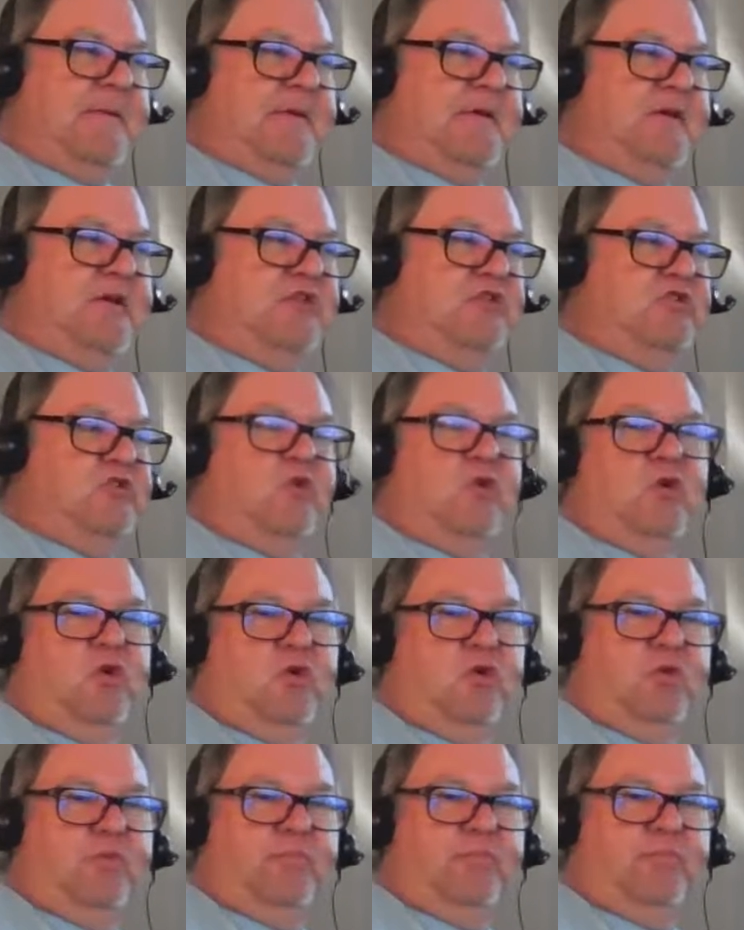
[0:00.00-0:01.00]

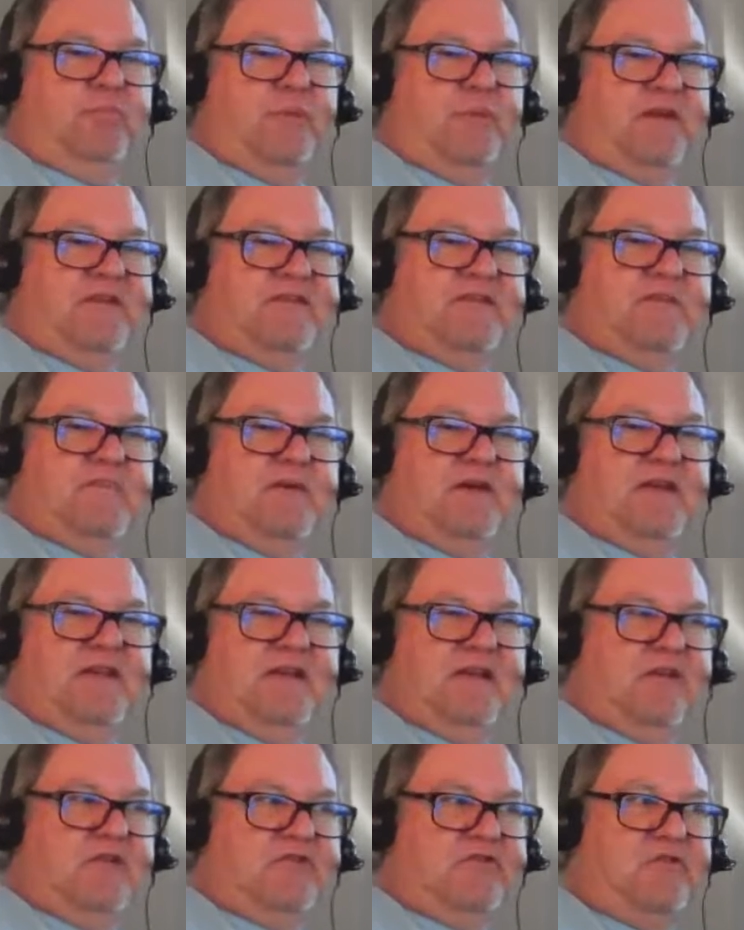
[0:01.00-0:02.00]
controlled by somebody
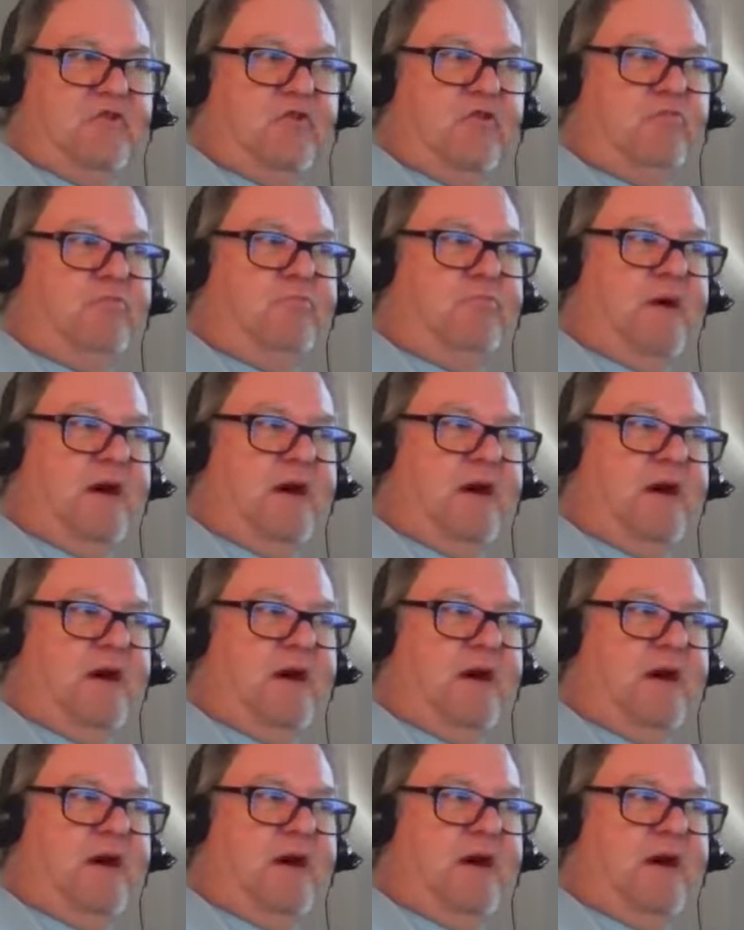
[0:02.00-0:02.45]
else, or